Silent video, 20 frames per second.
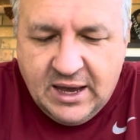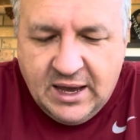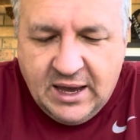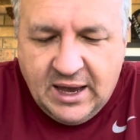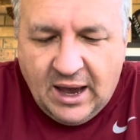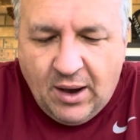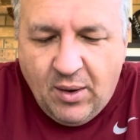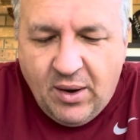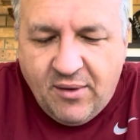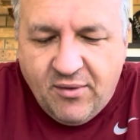
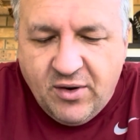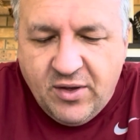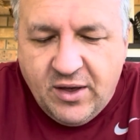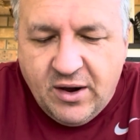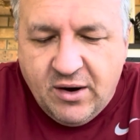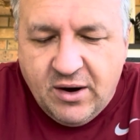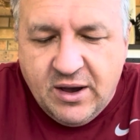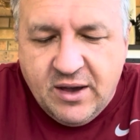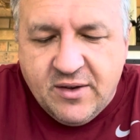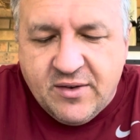However,
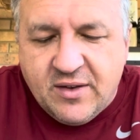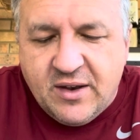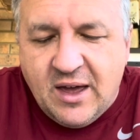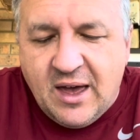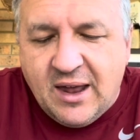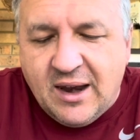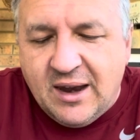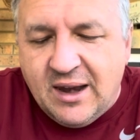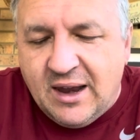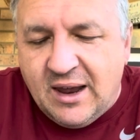there is
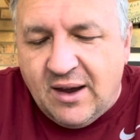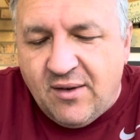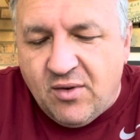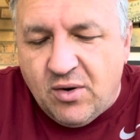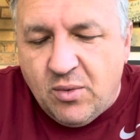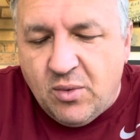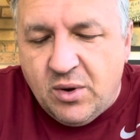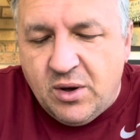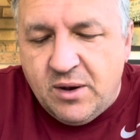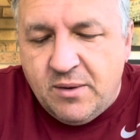not in
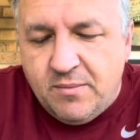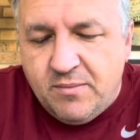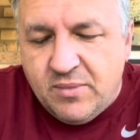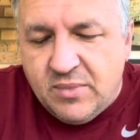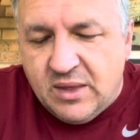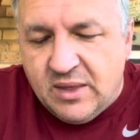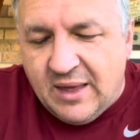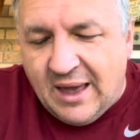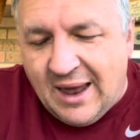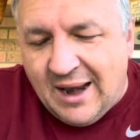everyone
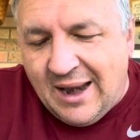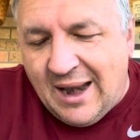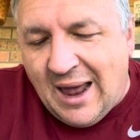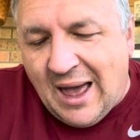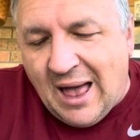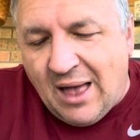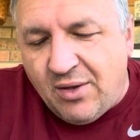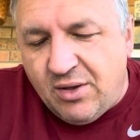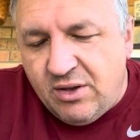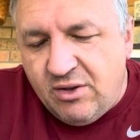that
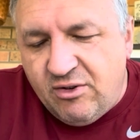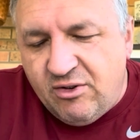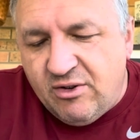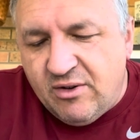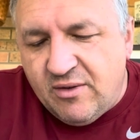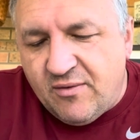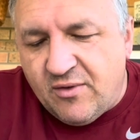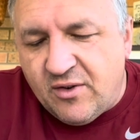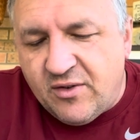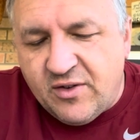knowledge,
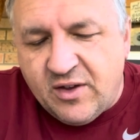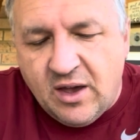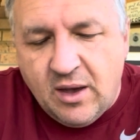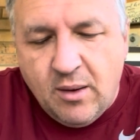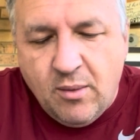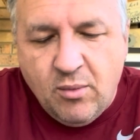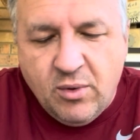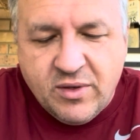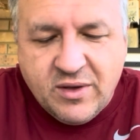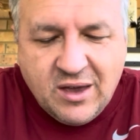for
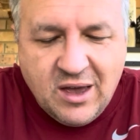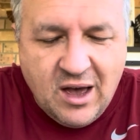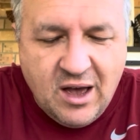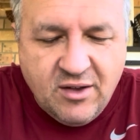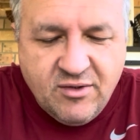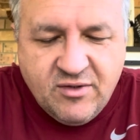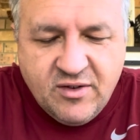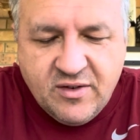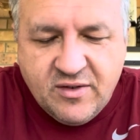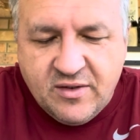some with
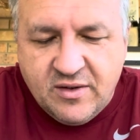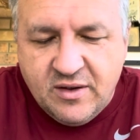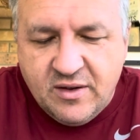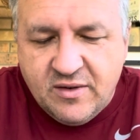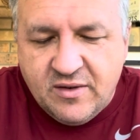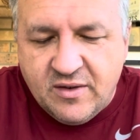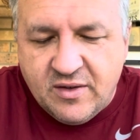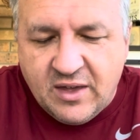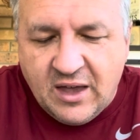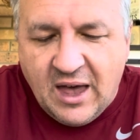
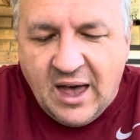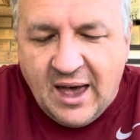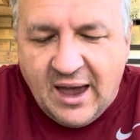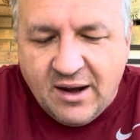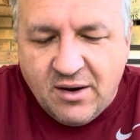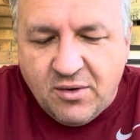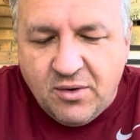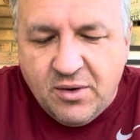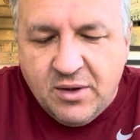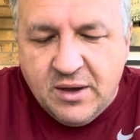consciousness of the
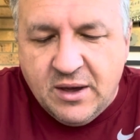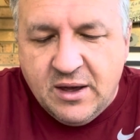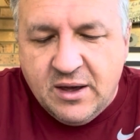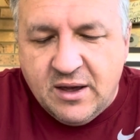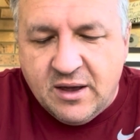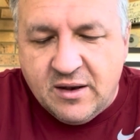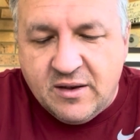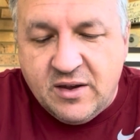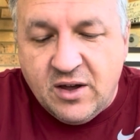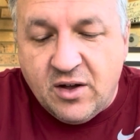idol
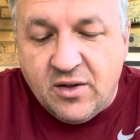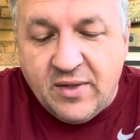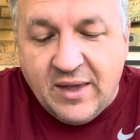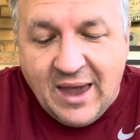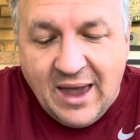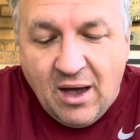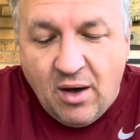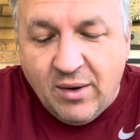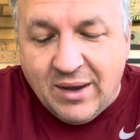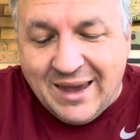until
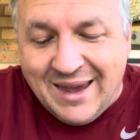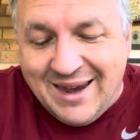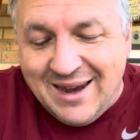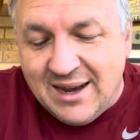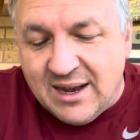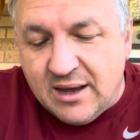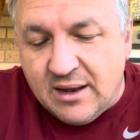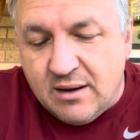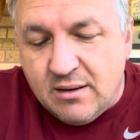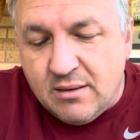now eat
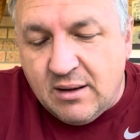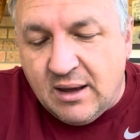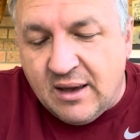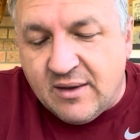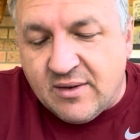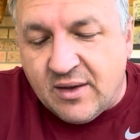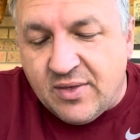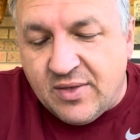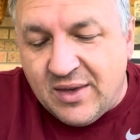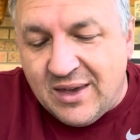it as
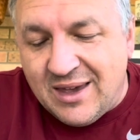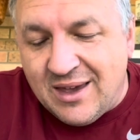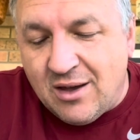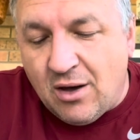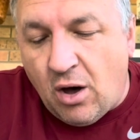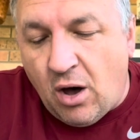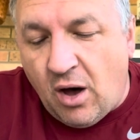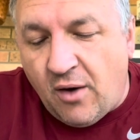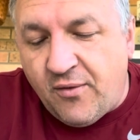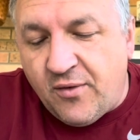a thing
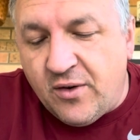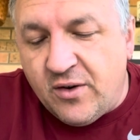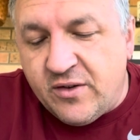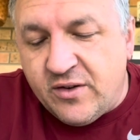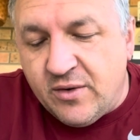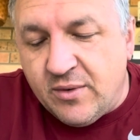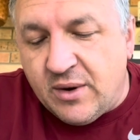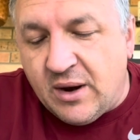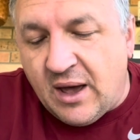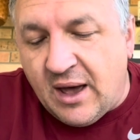offered
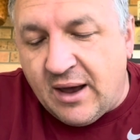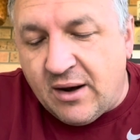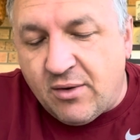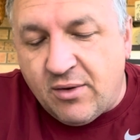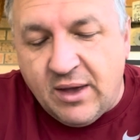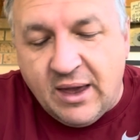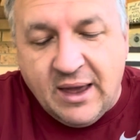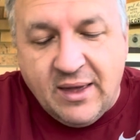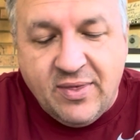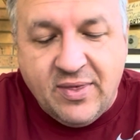to an idol,
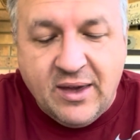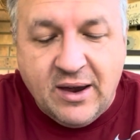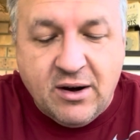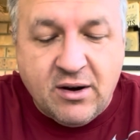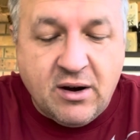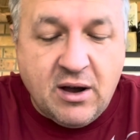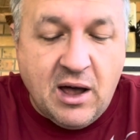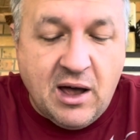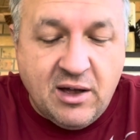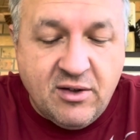and their
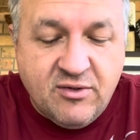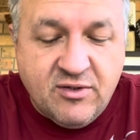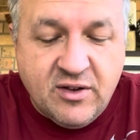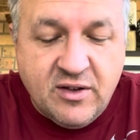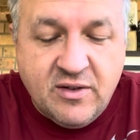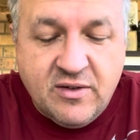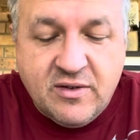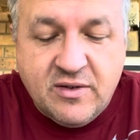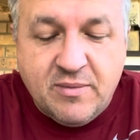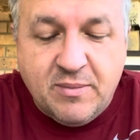
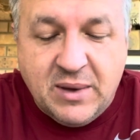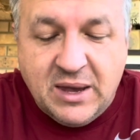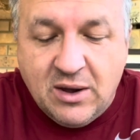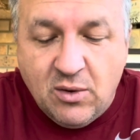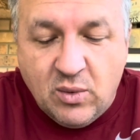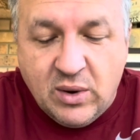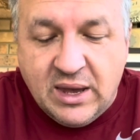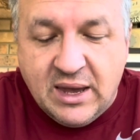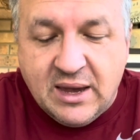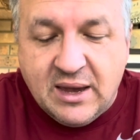conscience, being
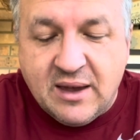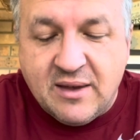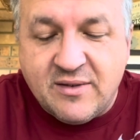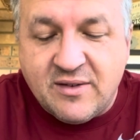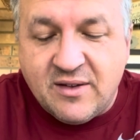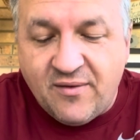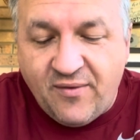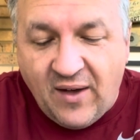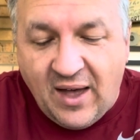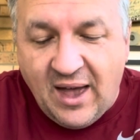weak, is
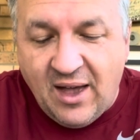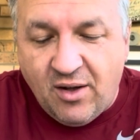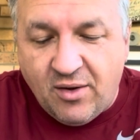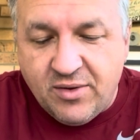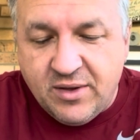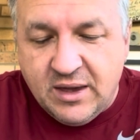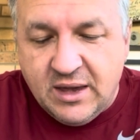defiled.